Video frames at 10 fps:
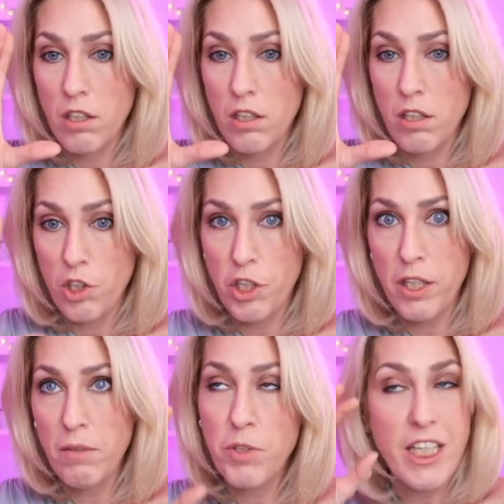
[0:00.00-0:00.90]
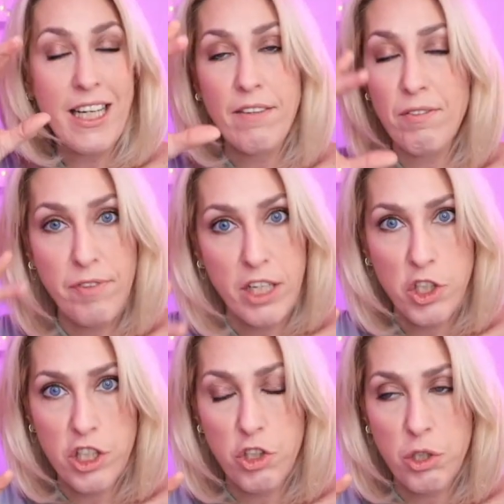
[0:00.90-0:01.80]
she didn't even finish
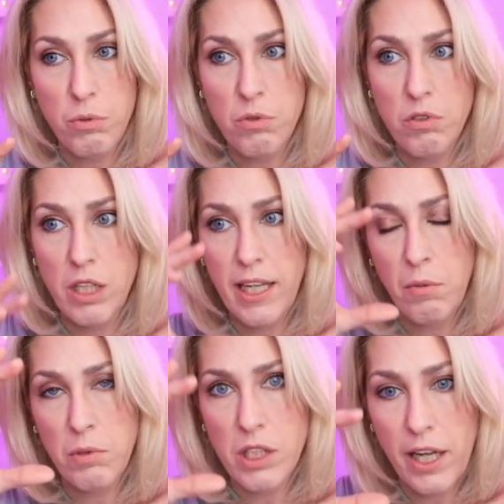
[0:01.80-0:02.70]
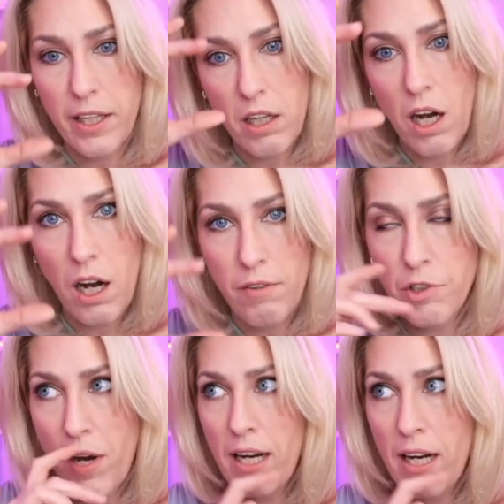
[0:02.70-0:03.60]
the juice. Like it was like half
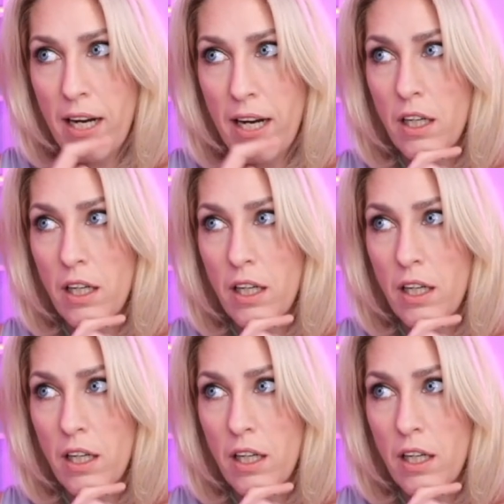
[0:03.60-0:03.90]
drank.